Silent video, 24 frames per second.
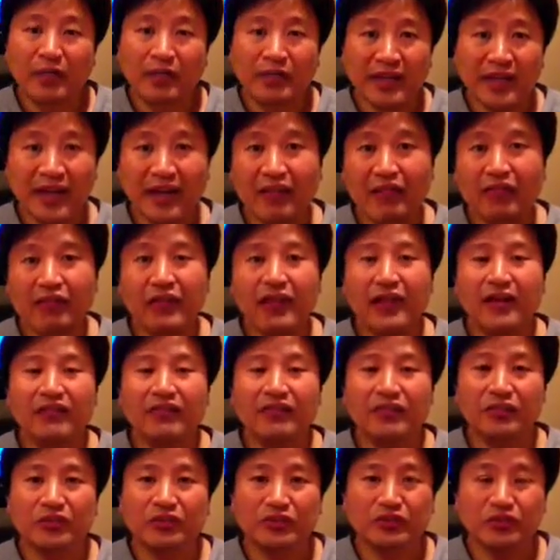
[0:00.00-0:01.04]
now we have
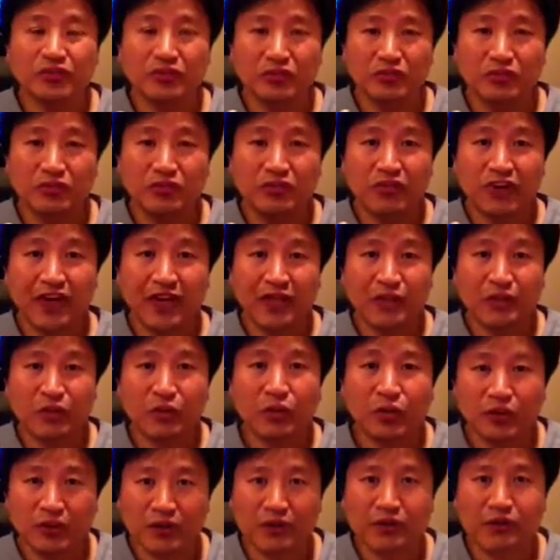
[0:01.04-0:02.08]
new
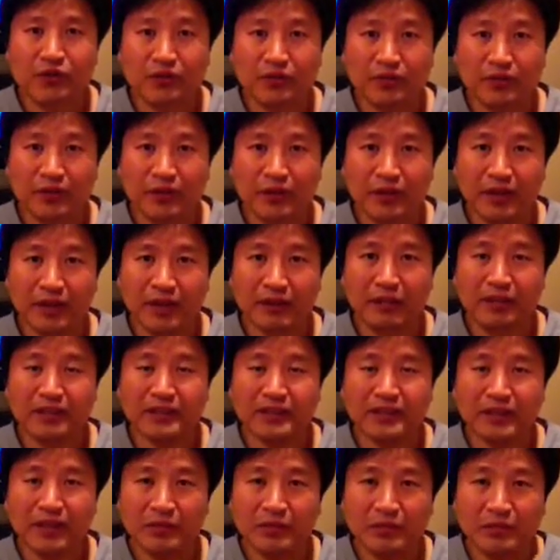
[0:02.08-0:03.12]
Fractora treatment,
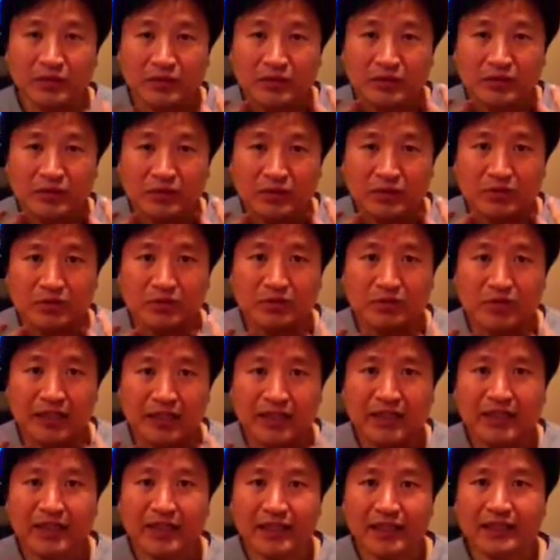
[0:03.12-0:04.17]
which helps to
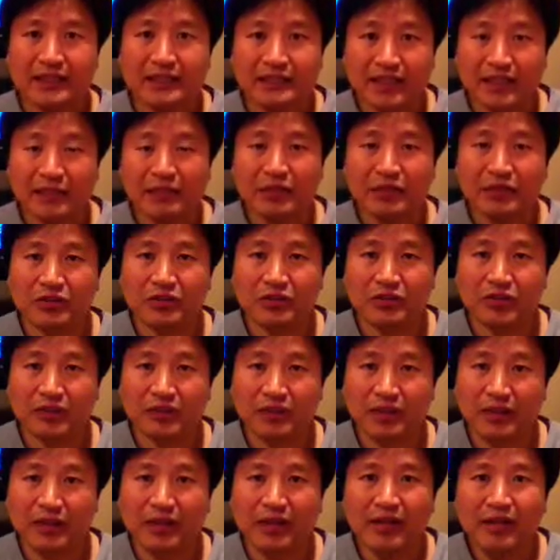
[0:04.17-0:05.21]
maintain this type of
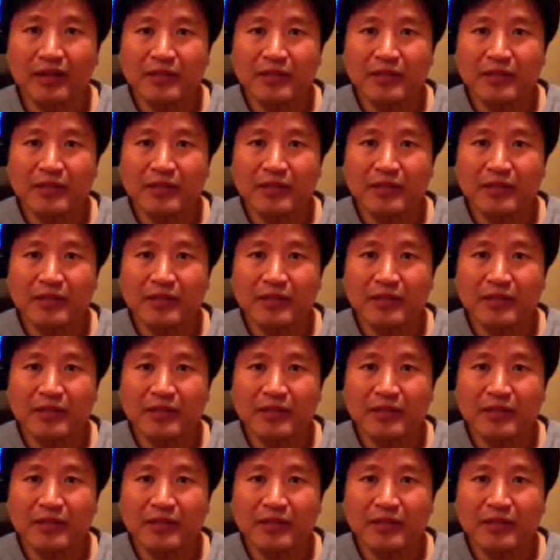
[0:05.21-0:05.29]
treatment.